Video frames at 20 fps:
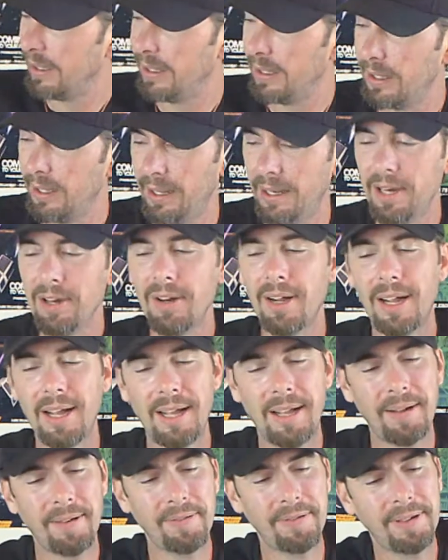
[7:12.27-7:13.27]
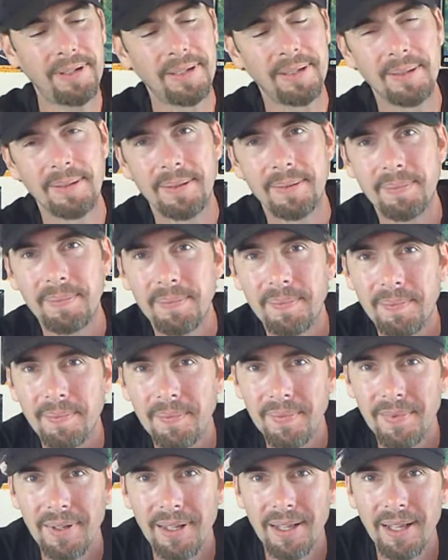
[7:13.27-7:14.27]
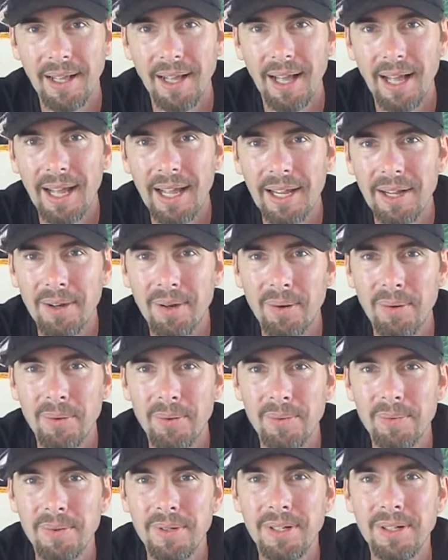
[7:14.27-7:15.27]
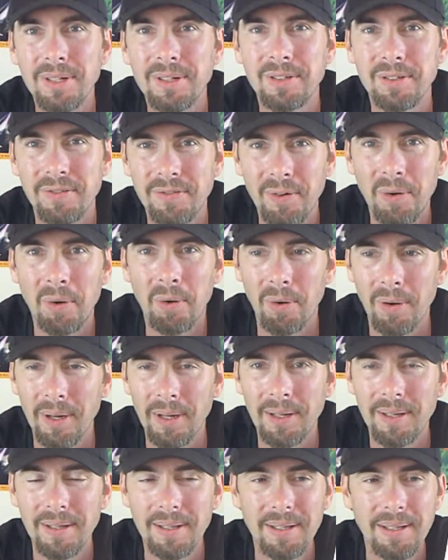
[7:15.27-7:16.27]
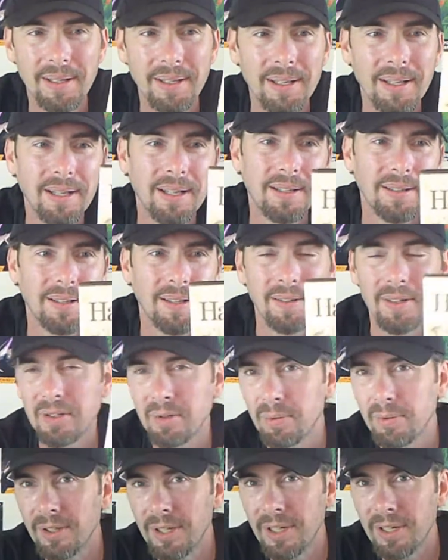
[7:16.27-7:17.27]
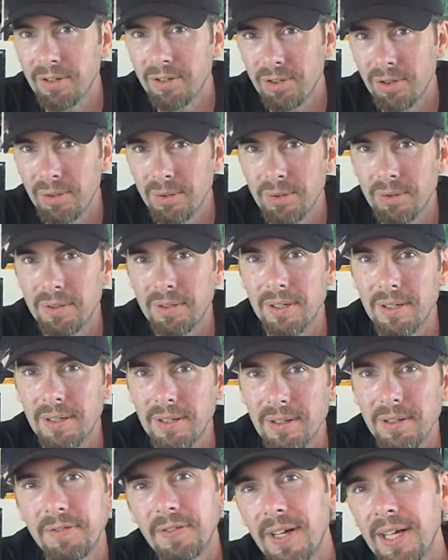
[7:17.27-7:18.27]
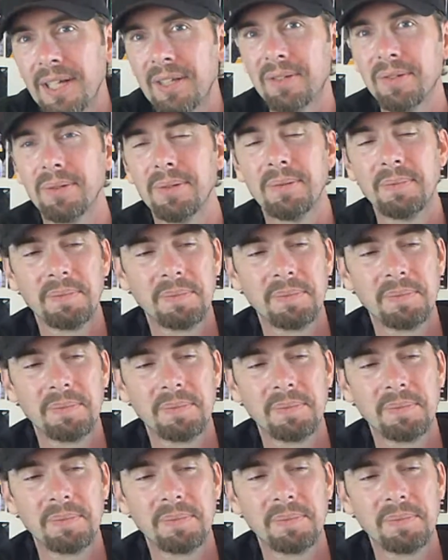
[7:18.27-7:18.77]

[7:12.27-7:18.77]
And here I have Hang On Safari. Now this one does use the phaser.